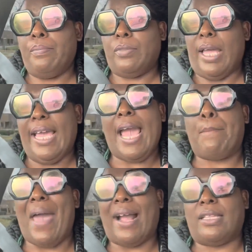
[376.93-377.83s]
He
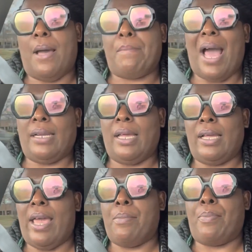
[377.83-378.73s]
had backed up by then,
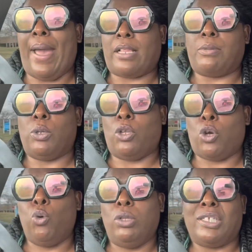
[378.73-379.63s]
had backed up to the
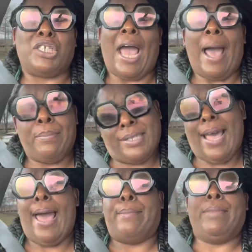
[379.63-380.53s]
coolest job
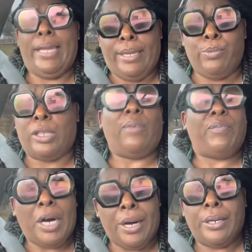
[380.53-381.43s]
beside me. What the
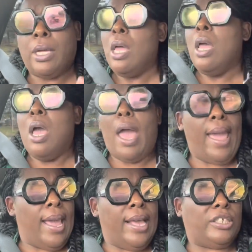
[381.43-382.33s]
fuck?
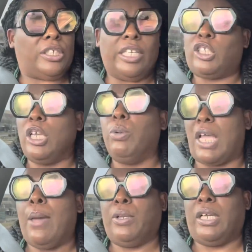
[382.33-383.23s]
And she was
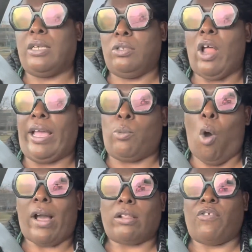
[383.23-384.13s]
able to like
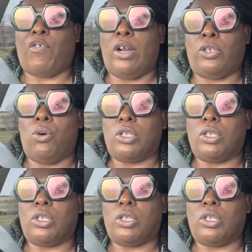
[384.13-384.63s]
walk out the front door.